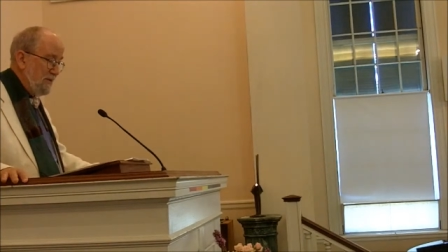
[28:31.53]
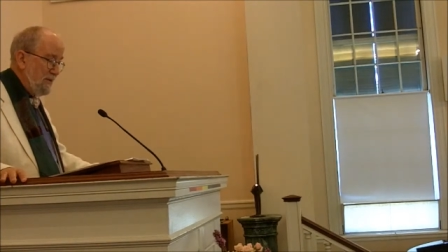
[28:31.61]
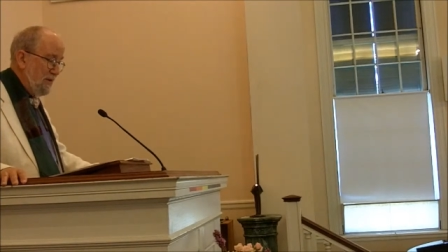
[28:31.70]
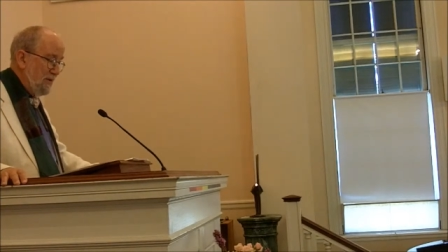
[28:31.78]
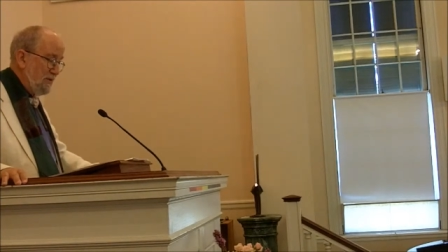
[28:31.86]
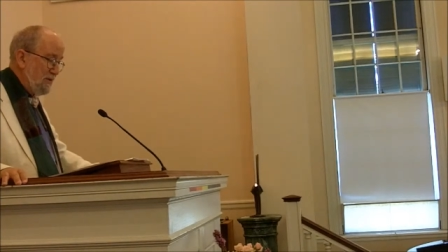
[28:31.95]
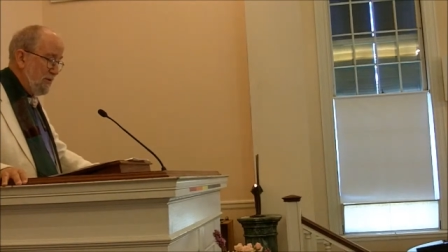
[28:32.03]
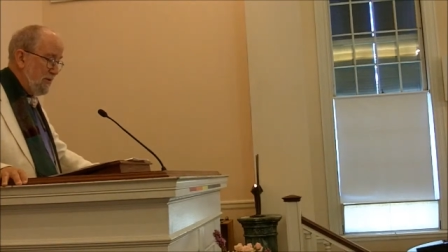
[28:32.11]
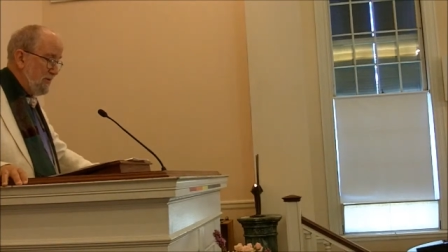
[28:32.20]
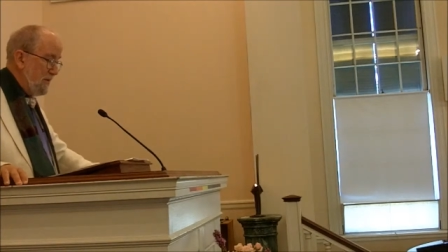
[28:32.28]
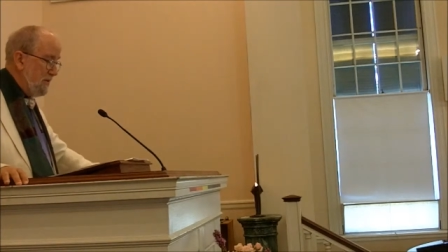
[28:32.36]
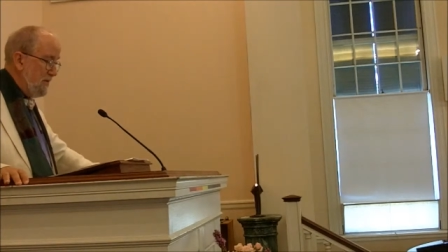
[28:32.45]

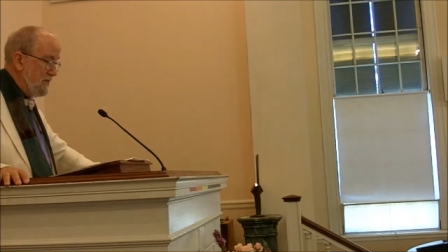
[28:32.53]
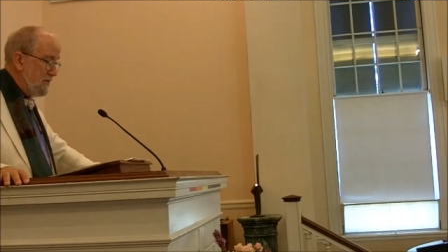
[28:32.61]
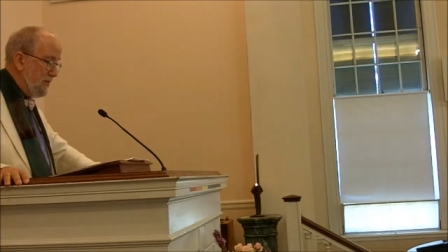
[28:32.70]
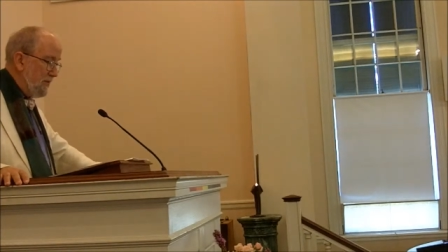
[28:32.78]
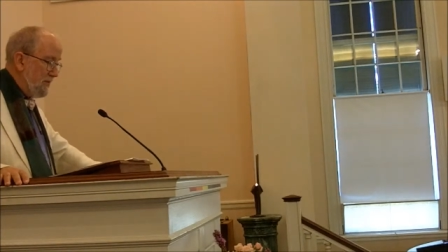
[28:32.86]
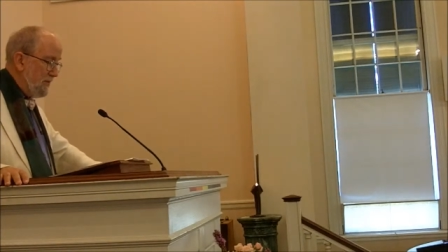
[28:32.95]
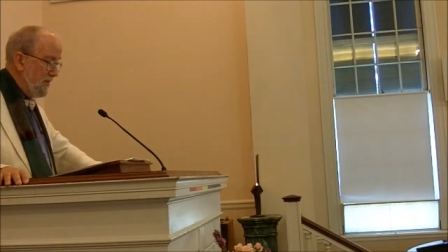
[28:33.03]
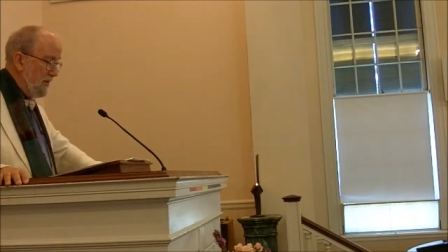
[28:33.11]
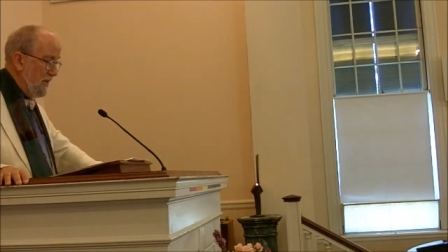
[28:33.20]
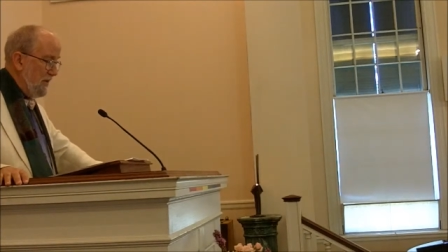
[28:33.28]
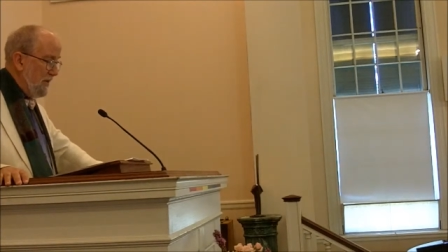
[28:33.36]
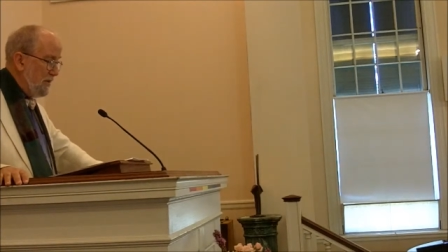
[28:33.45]
territories, and resources
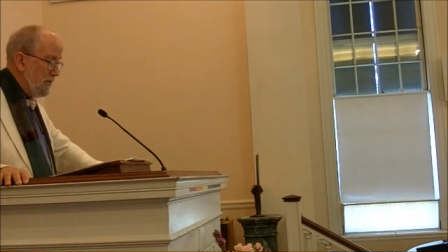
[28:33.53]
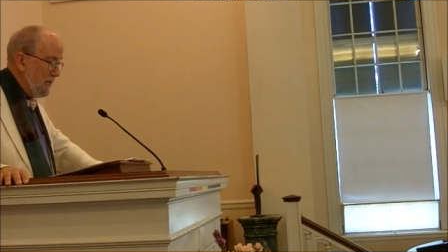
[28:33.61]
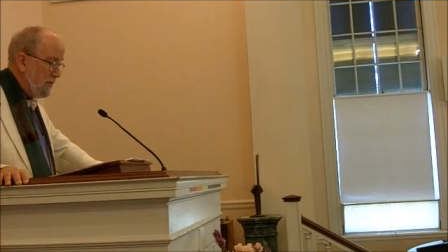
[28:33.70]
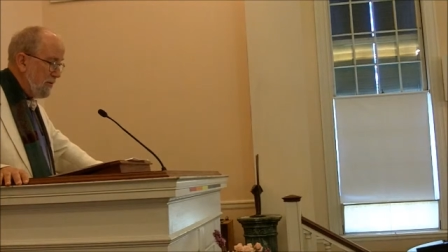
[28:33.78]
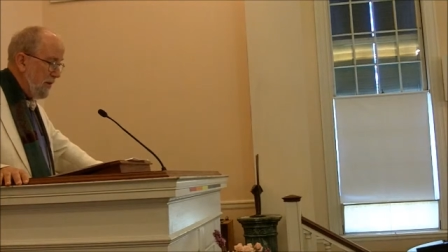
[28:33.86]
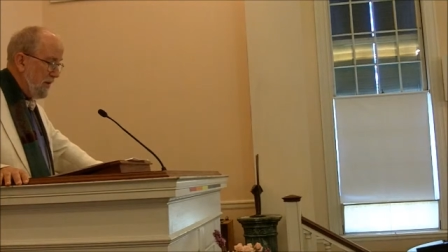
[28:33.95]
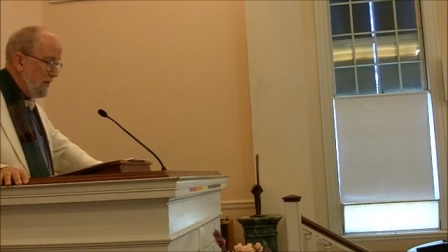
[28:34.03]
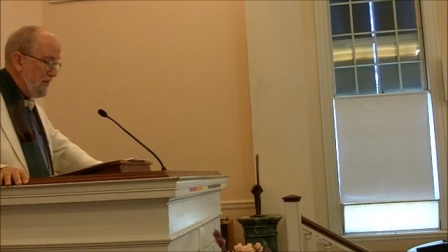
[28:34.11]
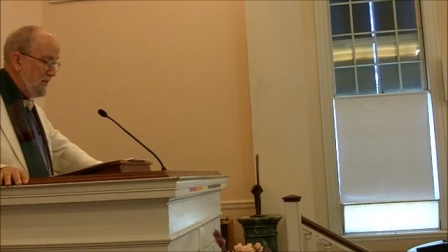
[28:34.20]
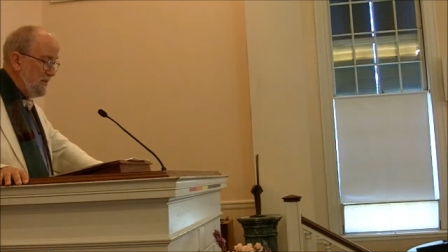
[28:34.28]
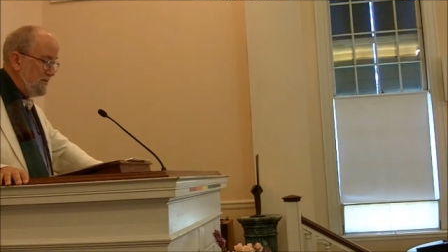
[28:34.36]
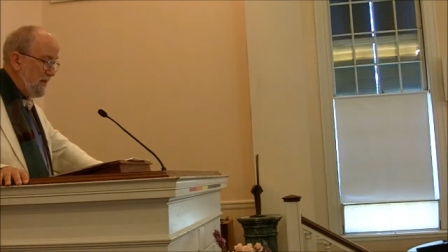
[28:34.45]
equal in
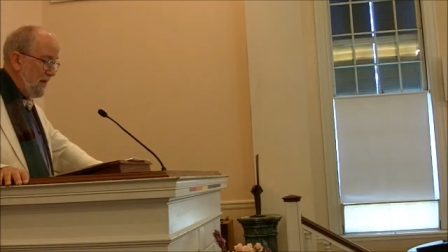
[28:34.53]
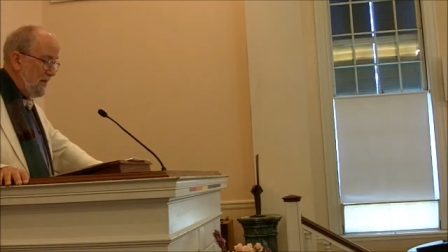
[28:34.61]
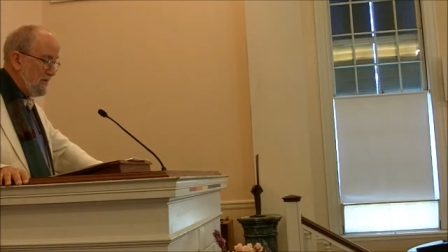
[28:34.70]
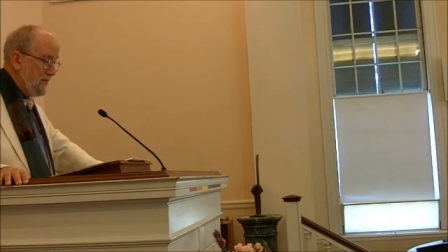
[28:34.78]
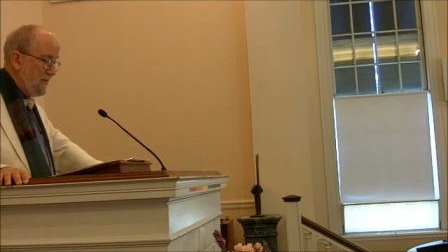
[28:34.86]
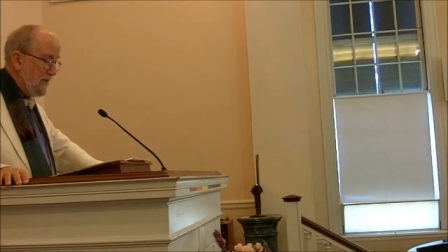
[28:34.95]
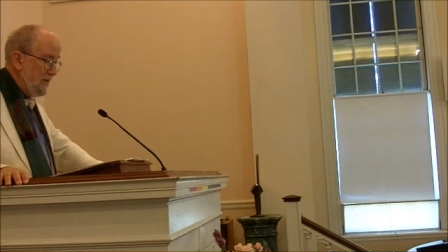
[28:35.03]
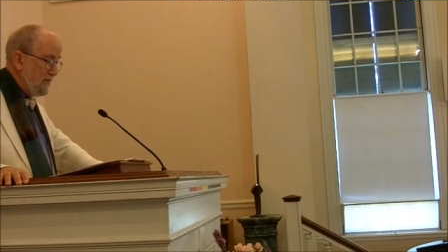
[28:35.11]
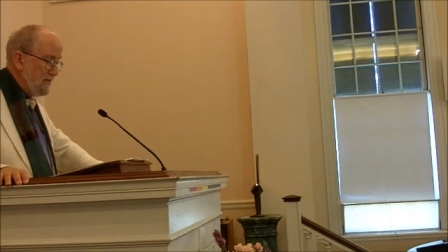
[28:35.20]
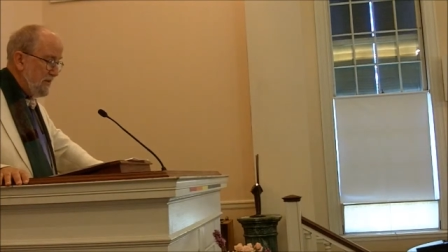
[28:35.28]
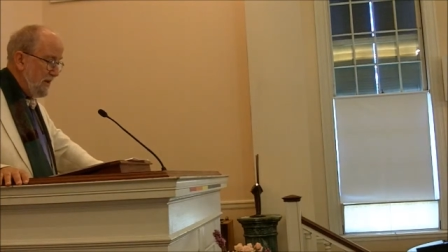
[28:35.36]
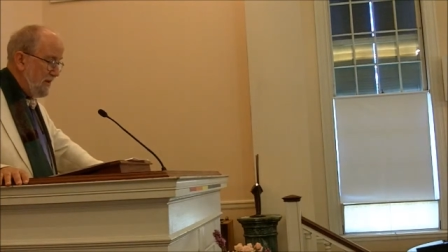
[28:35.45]
quality, size, and
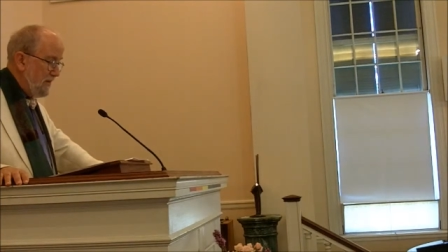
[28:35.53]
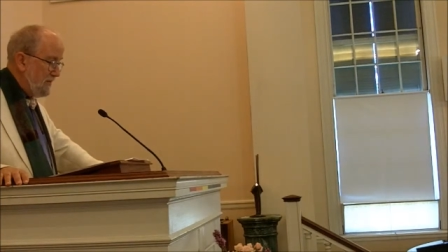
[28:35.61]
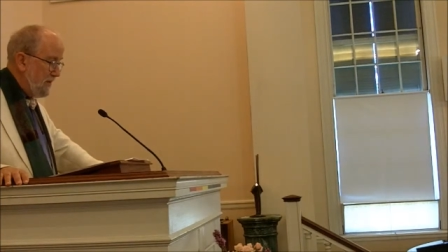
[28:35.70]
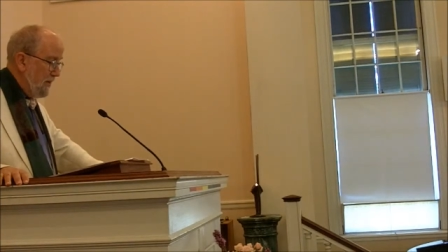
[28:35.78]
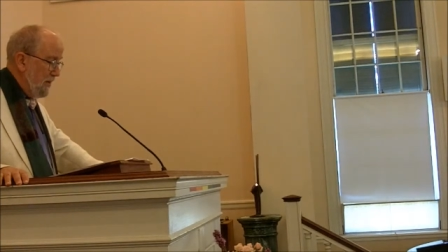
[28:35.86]
legal status,